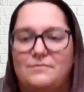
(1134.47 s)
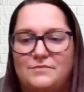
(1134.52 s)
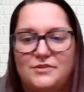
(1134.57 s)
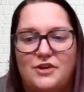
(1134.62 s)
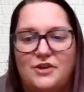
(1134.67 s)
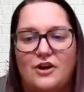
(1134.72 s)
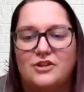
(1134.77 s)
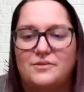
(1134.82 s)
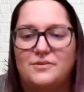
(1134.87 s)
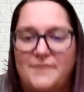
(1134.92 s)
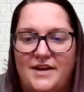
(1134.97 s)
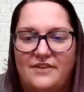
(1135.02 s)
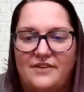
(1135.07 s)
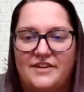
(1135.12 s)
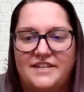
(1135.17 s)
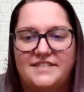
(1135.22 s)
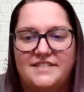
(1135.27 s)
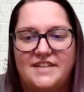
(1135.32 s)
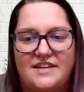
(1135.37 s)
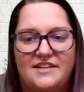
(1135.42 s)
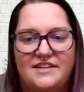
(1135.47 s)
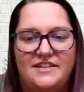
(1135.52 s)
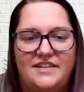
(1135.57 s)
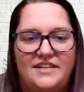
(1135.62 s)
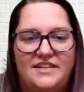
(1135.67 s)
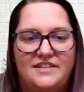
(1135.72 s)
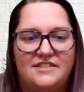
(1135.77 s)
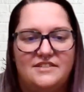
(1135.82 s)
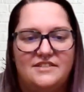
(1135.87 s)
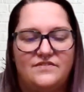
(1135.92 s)
talked about
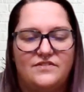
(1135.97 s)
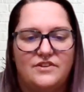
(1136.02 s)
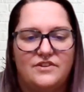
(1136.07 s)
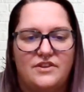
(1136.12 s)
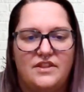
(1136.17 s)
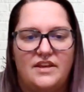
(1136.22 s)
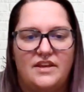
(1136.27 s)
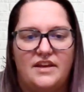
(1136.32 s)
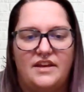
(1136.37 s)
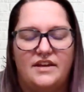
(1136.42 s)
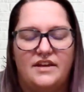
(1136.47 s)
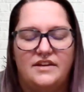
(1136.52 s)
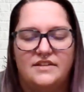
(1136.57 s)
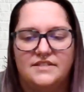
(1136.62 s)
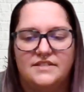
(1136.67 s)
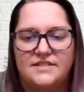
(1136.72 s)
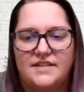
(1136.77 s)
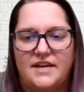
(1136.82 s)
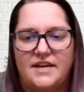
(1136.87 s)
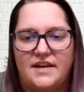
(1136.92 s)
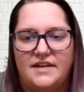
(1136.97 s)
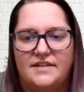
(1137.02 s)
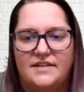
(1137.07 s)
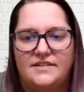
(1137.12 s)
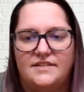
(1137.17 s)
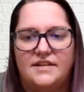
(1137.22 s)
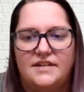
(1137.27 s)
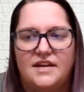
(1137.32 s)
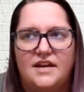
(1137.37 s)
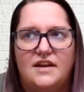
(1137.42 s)
identity and different things.
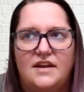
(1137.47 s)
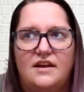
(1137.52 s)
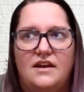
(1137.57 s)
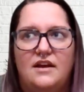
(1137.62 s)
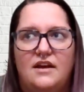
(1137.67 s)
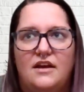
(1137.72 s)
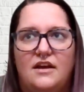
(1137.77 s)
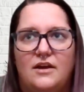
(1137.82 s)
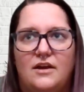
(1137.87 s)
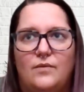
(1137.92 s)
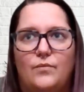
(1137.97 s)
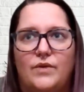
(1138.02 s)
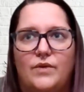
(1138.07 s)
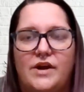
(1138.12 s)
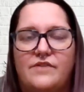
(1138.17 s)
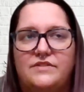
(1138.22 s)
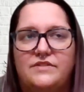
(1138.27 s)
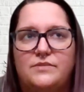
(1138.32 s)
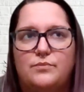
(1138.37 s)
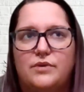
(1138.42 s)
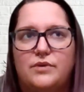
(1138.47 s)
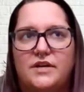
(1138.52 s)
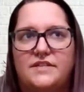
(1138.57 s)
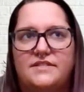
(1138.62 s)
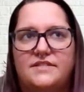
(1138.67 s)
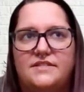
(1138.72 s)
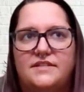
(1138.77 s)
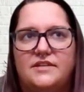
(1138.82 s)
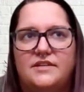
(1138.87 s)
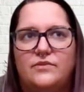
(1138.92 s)
And when I was
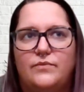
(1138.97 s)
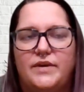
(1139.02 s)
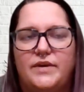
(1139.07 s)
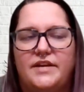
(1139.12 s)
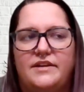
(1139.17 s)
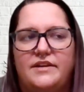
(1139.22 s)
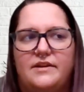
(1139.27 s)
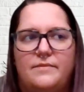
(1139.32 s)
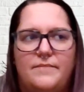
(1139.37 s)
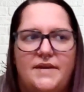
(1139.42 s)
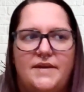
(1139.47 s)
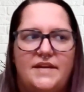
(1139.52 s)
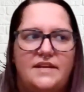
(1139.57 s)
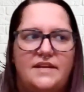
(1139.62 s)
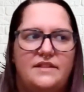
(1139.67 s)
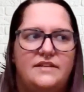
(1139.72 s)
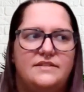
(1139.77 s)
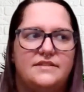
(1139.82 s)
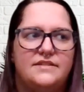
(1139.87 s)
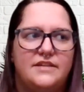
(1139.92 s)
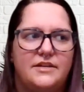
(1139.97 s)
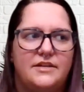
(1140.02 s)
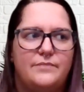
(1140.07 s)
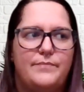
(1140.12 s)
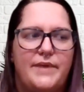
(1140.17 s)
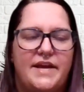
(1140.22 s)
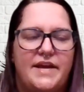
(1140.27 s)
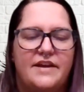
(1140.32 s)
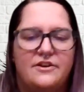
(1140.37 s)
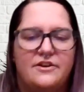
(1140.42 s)
president, we ended up making these like
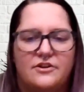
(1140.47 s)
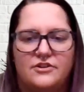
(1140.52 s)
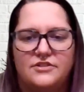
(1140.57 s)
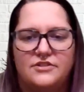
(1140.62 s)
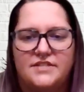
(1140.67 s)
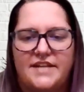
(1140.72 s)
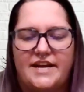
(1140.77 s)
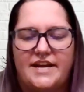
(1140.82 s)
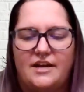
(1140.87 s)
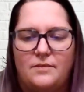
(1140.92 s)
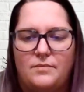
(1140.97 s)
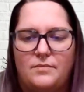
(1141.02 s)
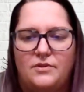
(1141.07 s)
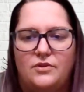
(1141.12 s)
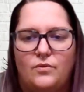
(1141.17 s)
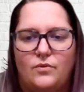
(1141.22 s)
banners to hang up on